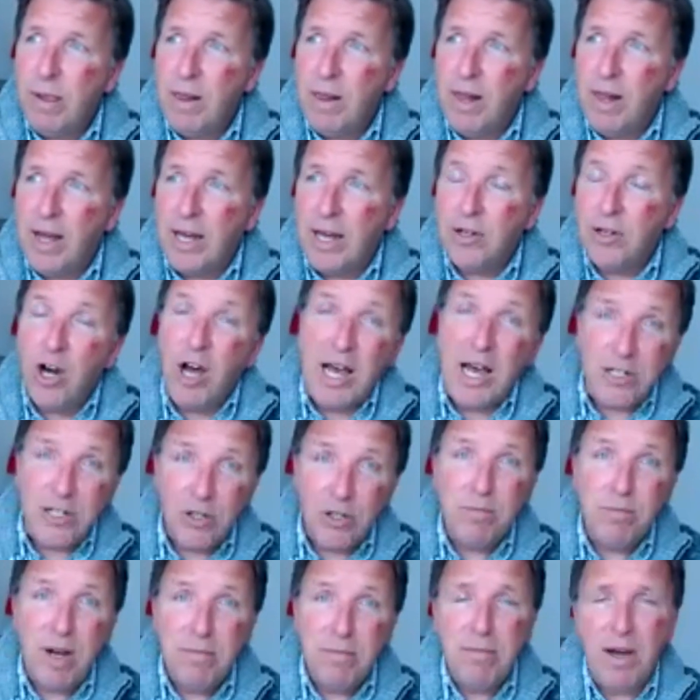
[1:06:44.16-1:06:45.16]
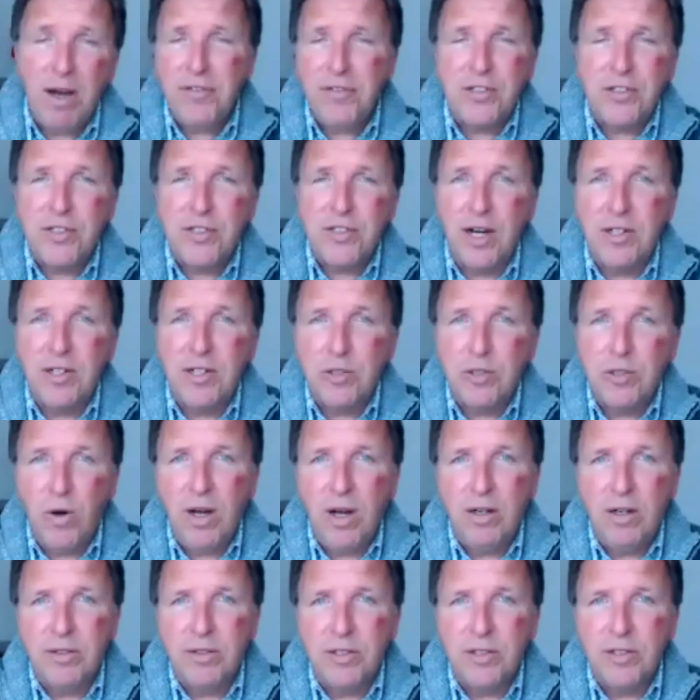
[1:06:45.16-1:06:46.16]
and, and on my mother's side as
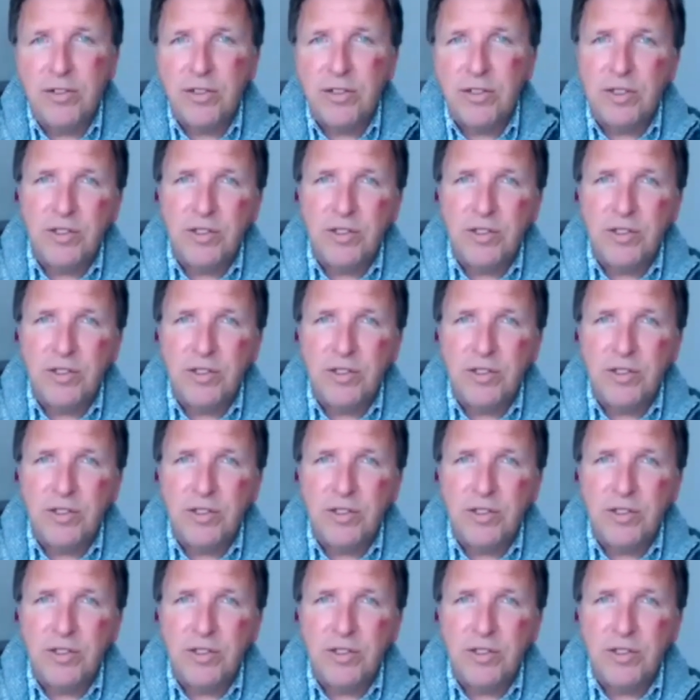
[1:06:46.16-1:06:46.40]
well, there's,